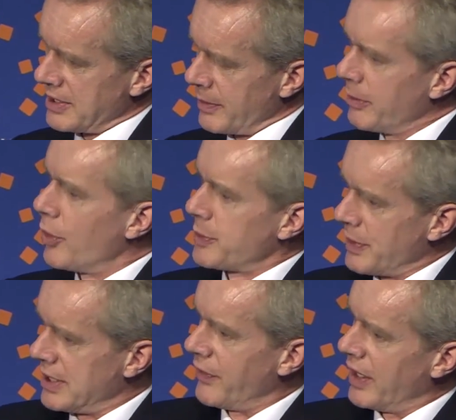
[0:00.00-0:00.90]
something more
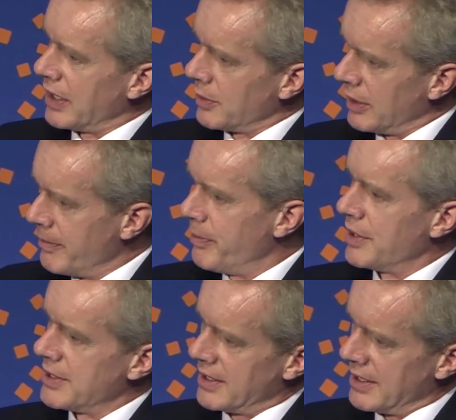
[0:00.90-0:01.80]
specific to
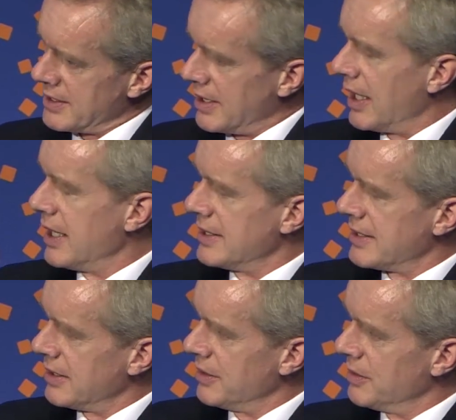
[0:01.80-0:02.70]
Olympus and its ties
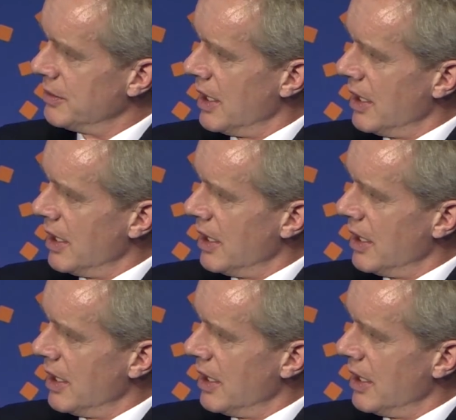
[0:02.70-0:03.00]
to...